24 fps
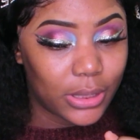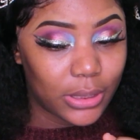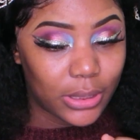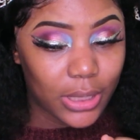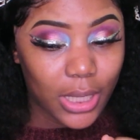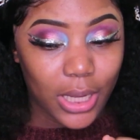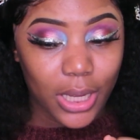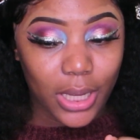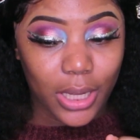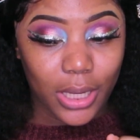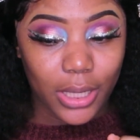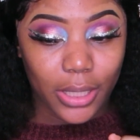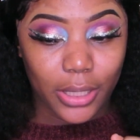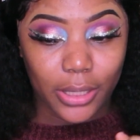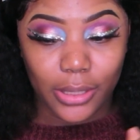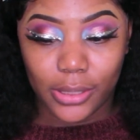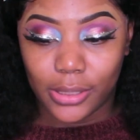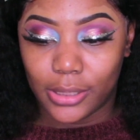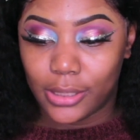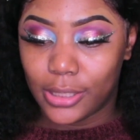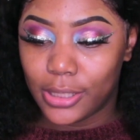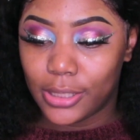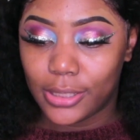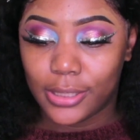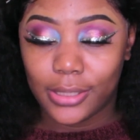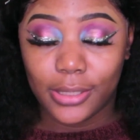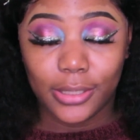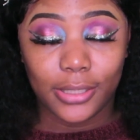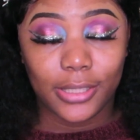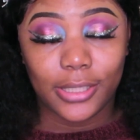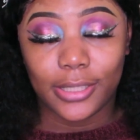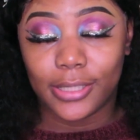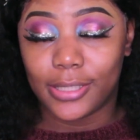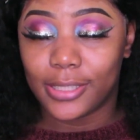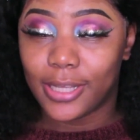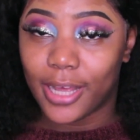Yes, this
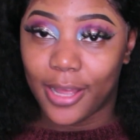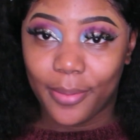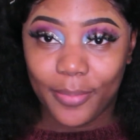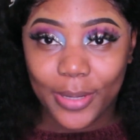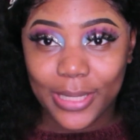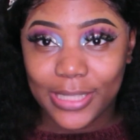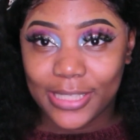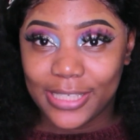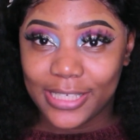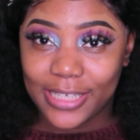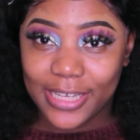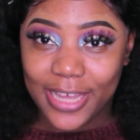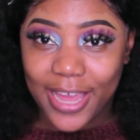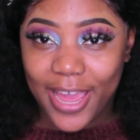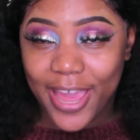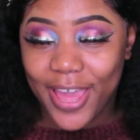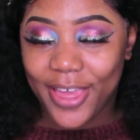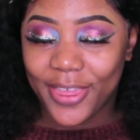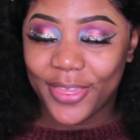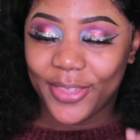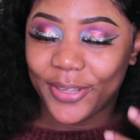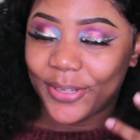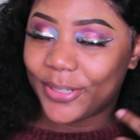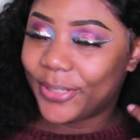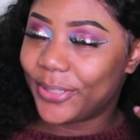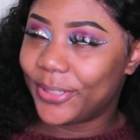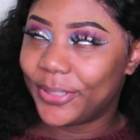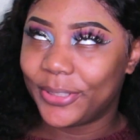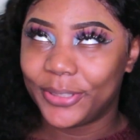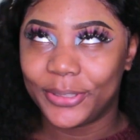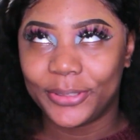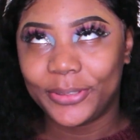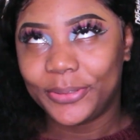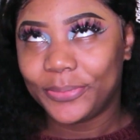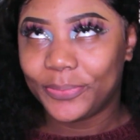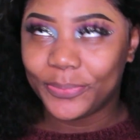look is coming
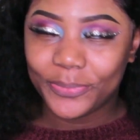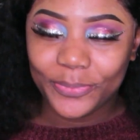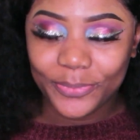together.